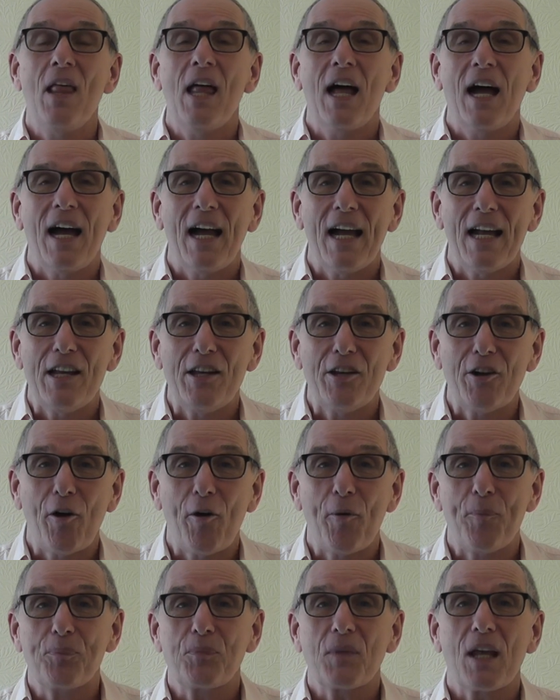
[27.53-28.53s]
And
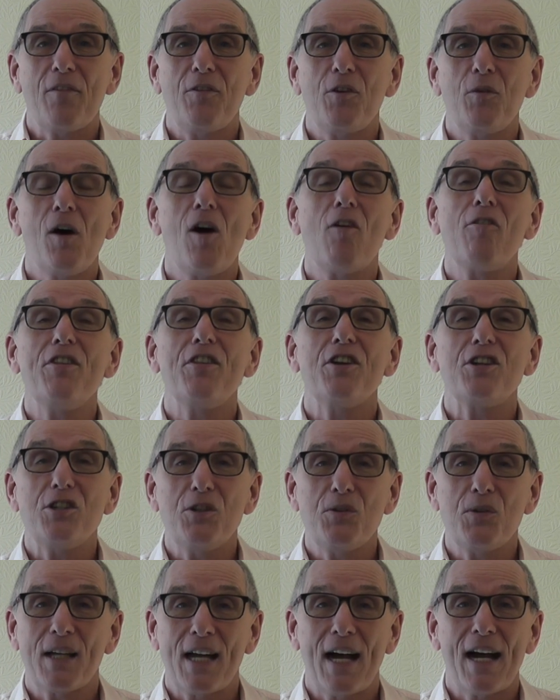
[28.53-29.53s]
if you are in the
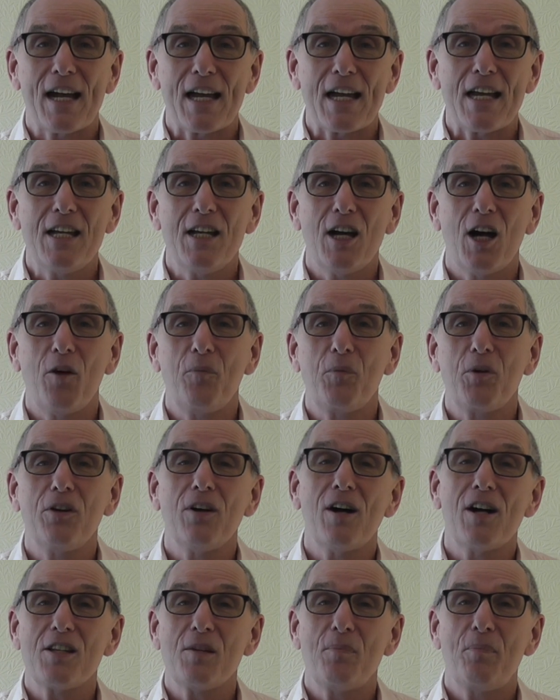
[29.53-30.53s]
UK and would
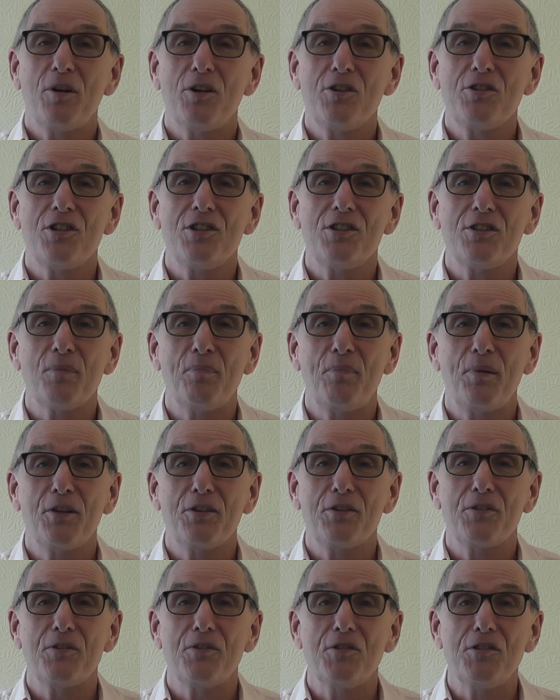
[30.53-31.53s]
like to purchase some
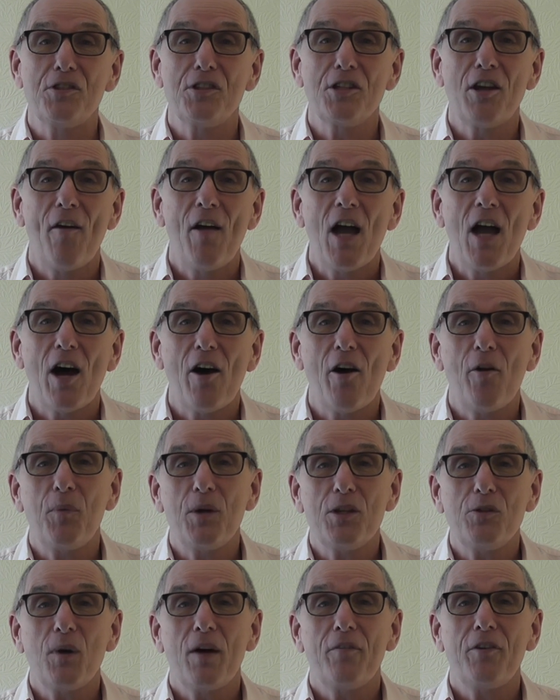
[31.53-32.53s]
balloons, we do
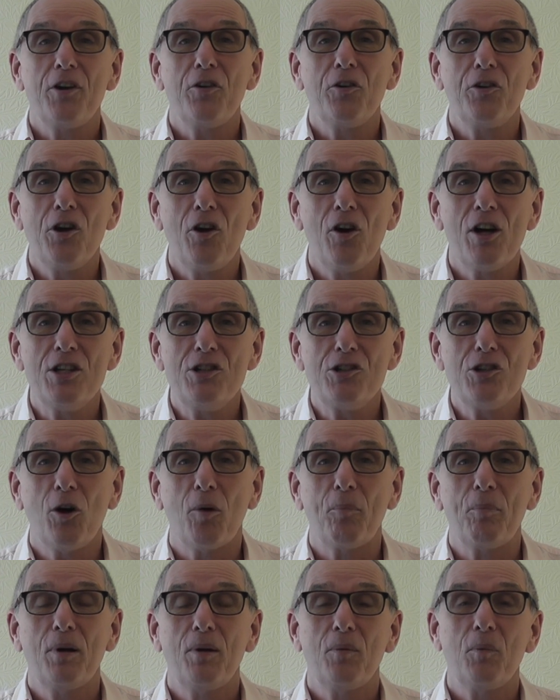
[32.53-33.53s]
have an online shop,
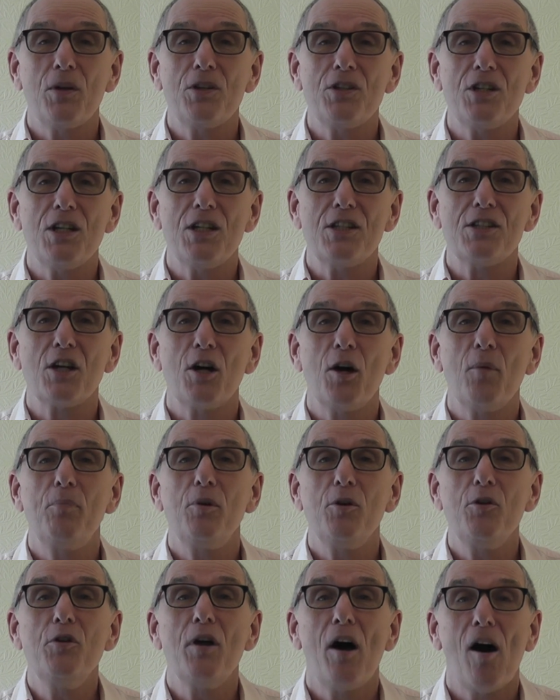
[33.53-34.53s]
which is
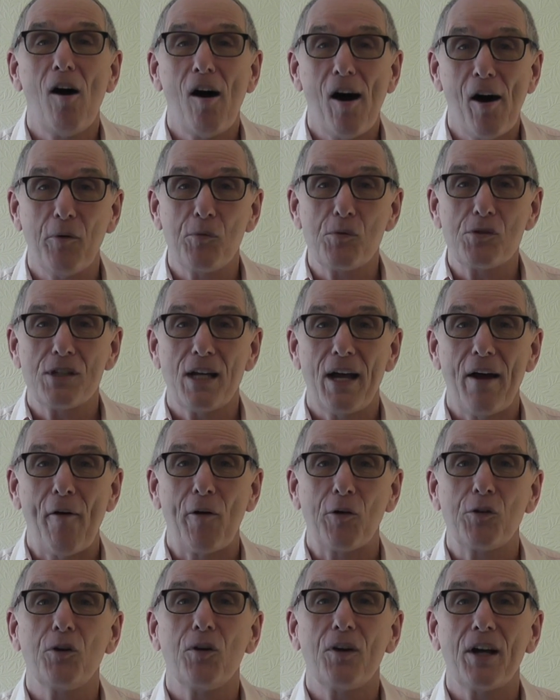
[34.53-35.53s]

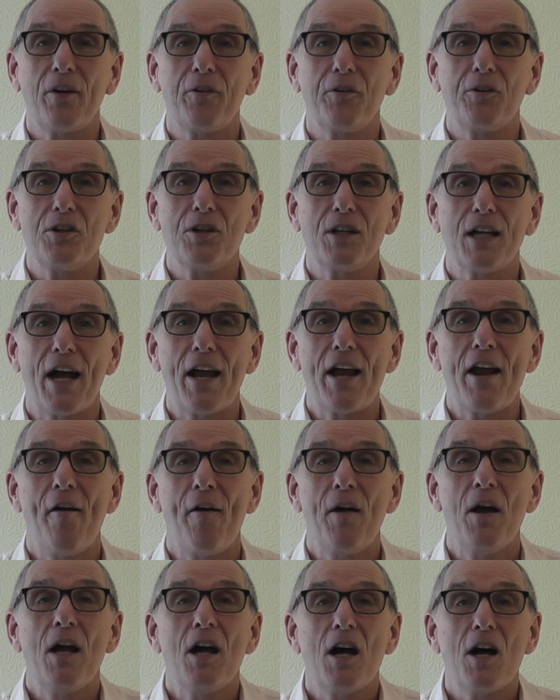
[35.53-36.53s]
balloonartwholesale.co.uk.
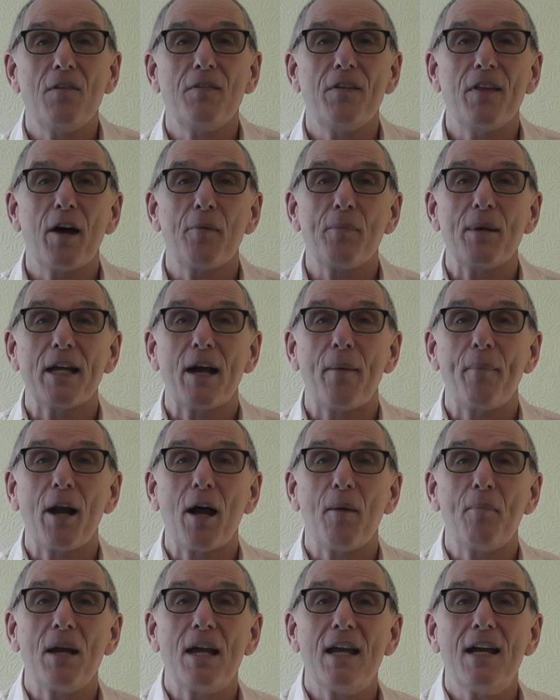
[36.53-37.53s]
Hopefully that'll be coming up
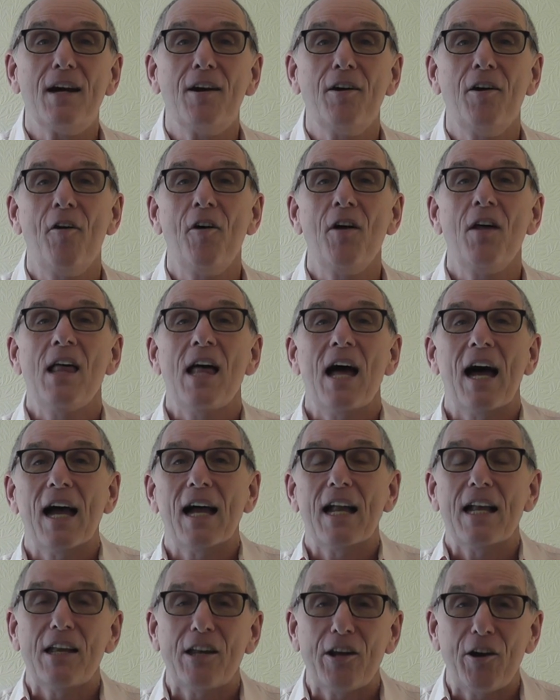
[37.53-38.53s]
here,
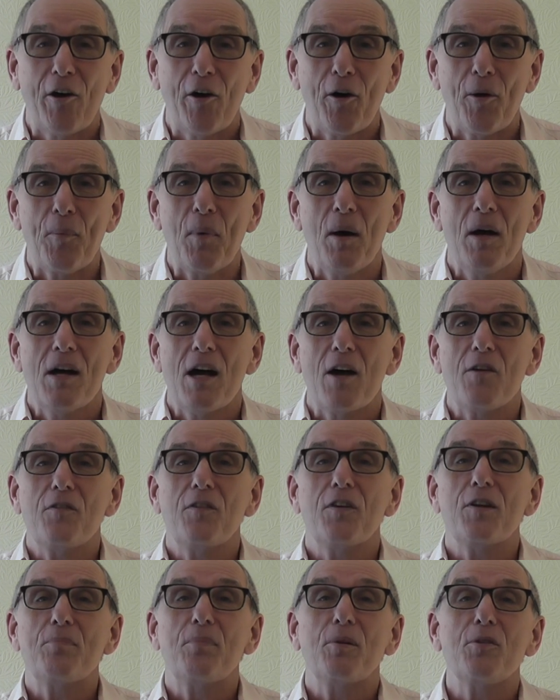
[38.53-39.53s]
and hopefully
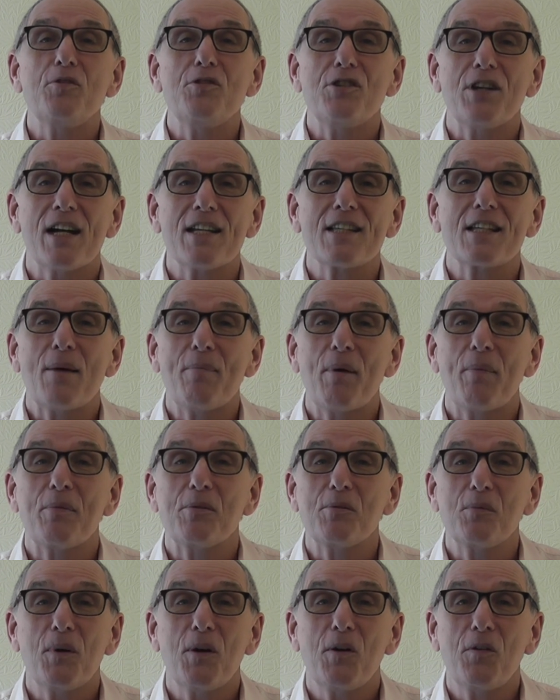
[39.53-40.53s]
Balloon Chat's come up as
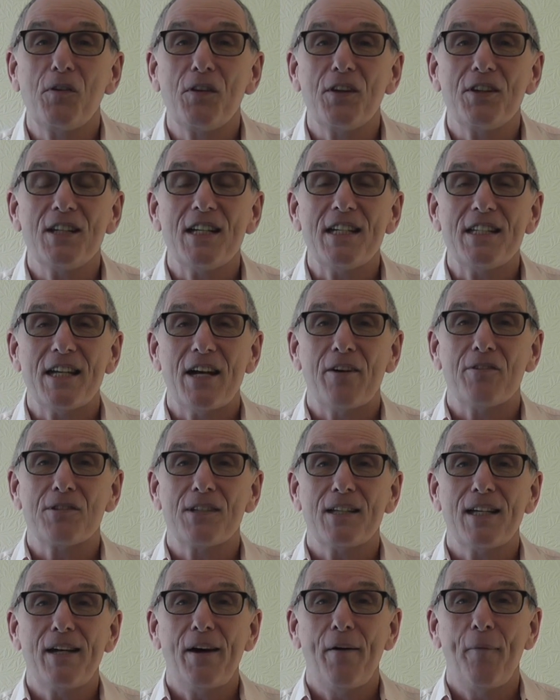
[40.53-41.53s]
well for the details
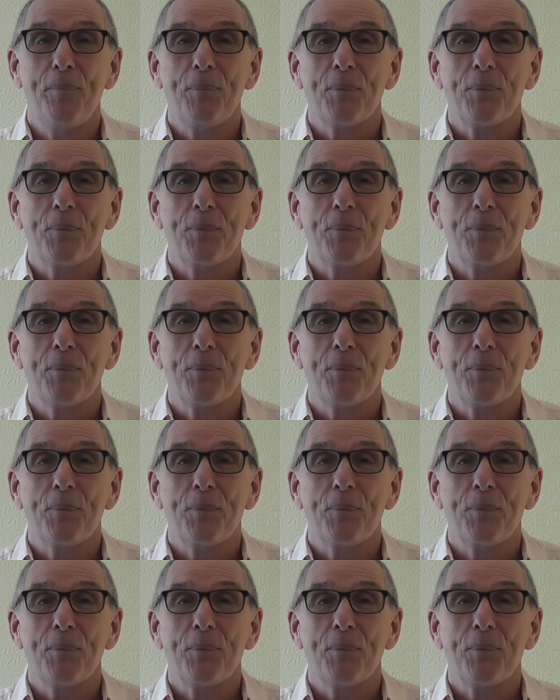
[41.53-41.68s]
there.